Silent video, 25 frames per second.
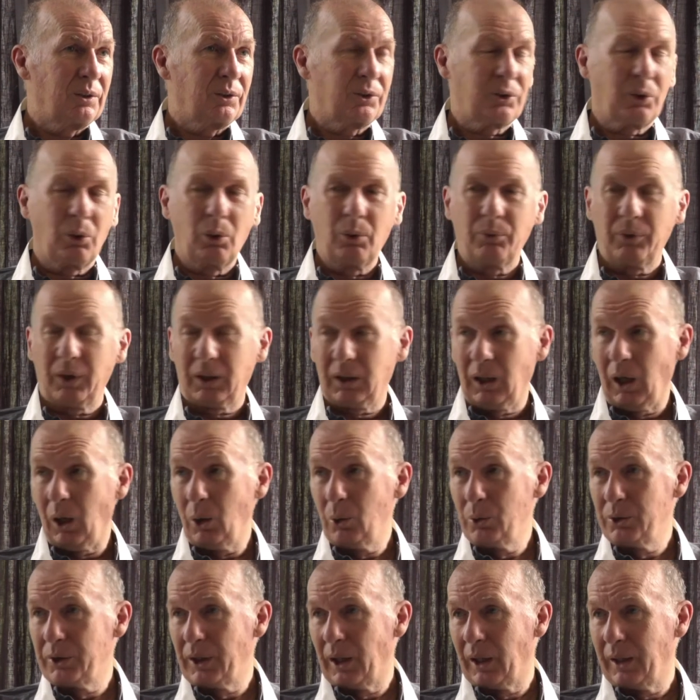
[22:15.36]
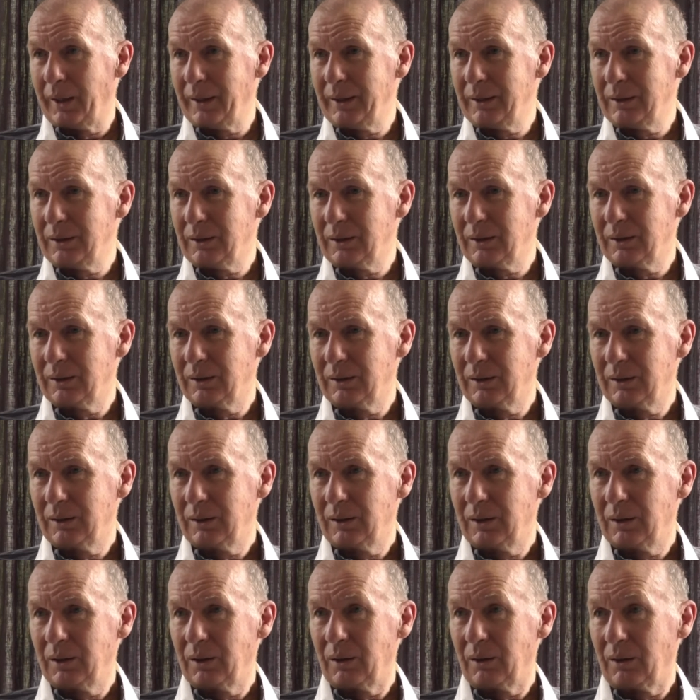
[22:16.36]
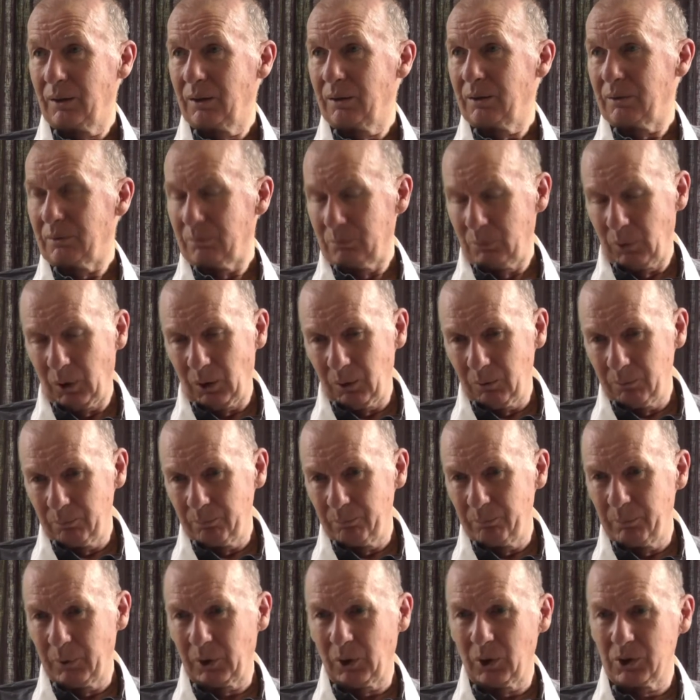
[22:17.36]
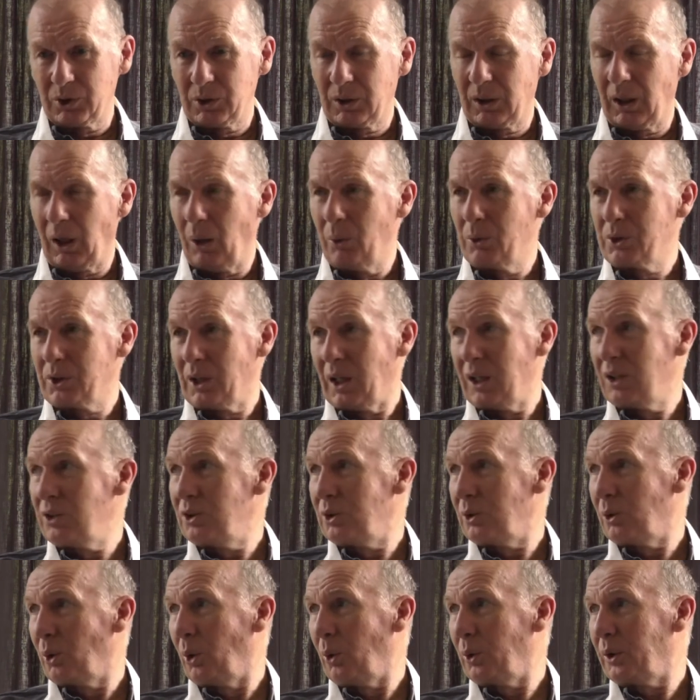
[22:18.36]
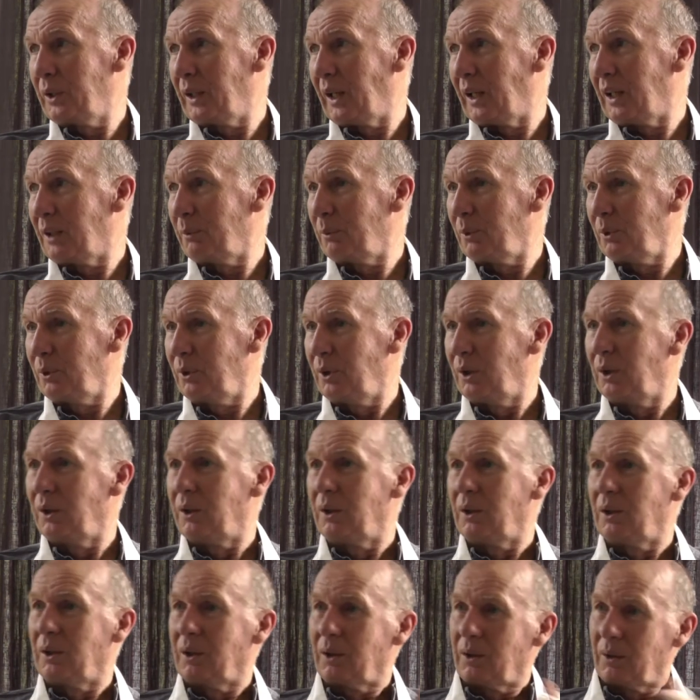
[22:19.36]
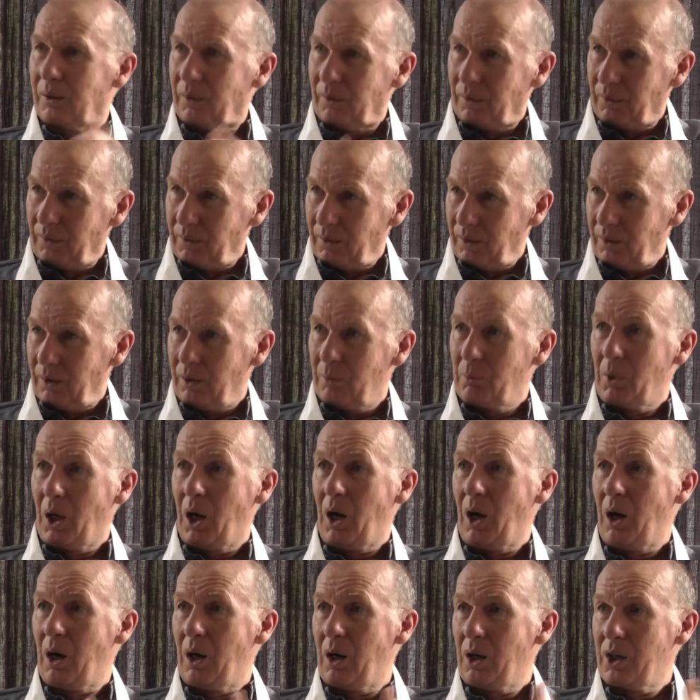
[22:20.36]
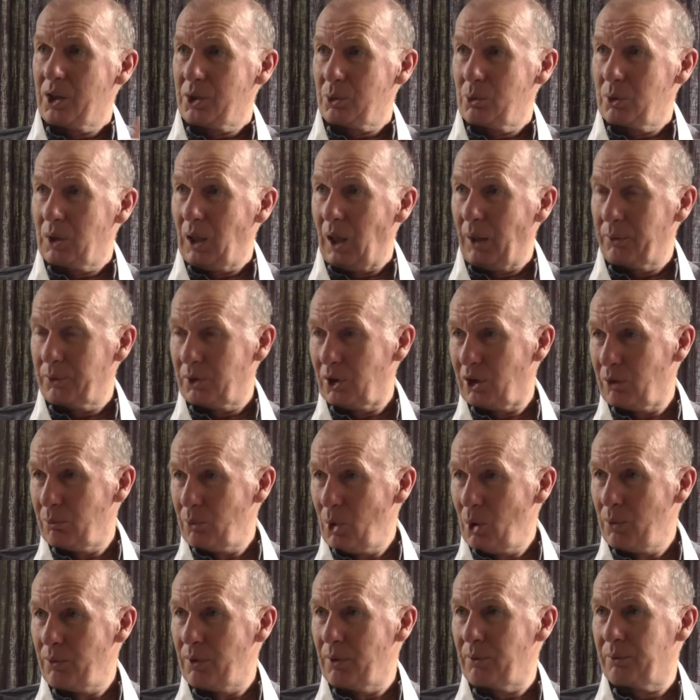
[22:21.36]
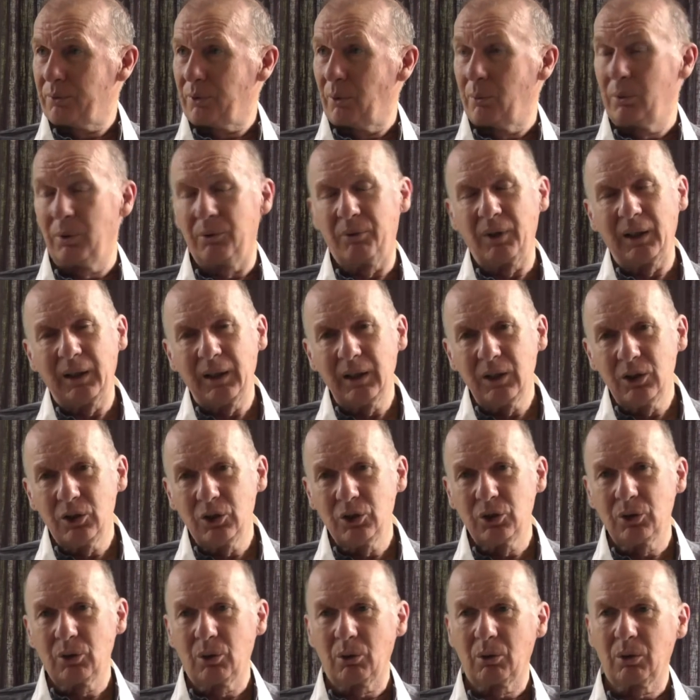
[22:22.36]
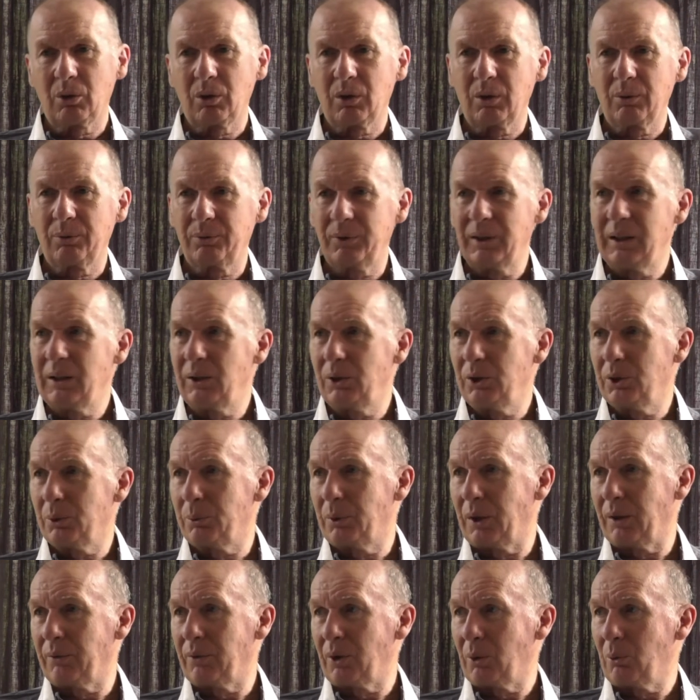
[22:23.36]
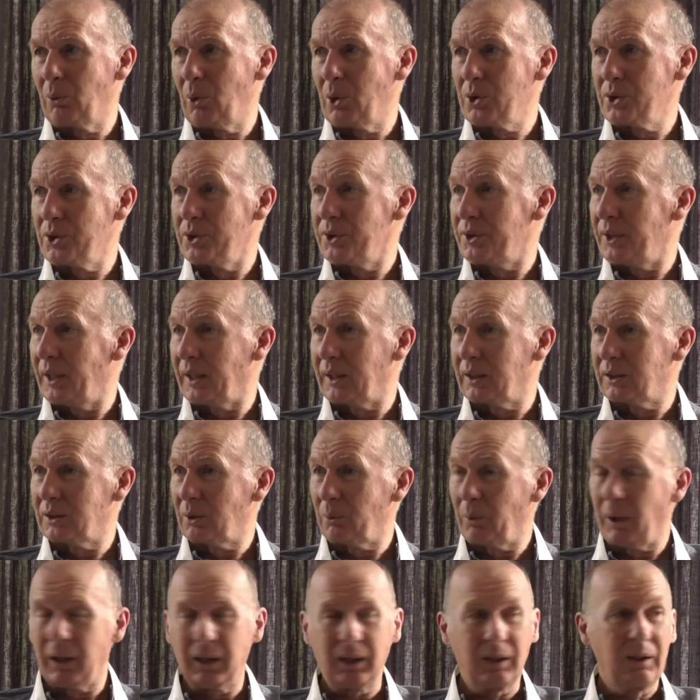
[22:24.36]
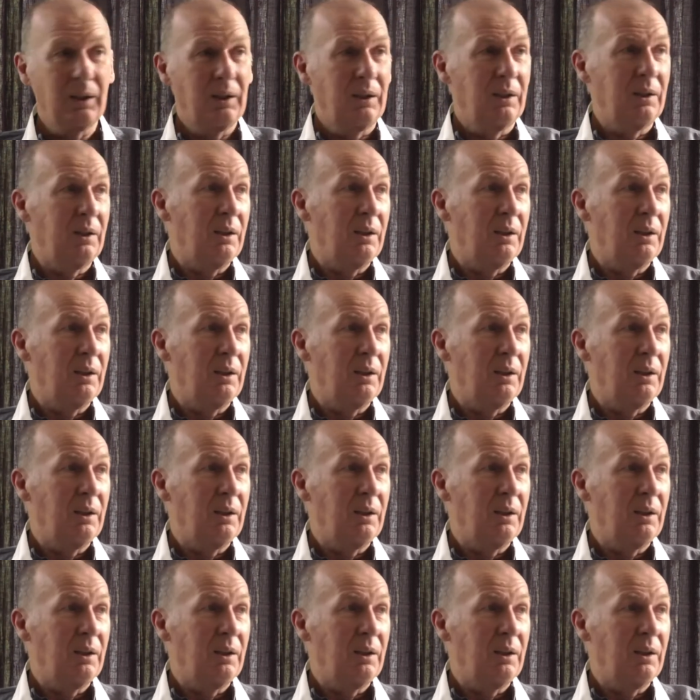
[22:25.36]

So if a cow died, well, because the cow is a Hindu holy animal, the Mahars would have to remove it from the village or the field or wherever it was and take it away.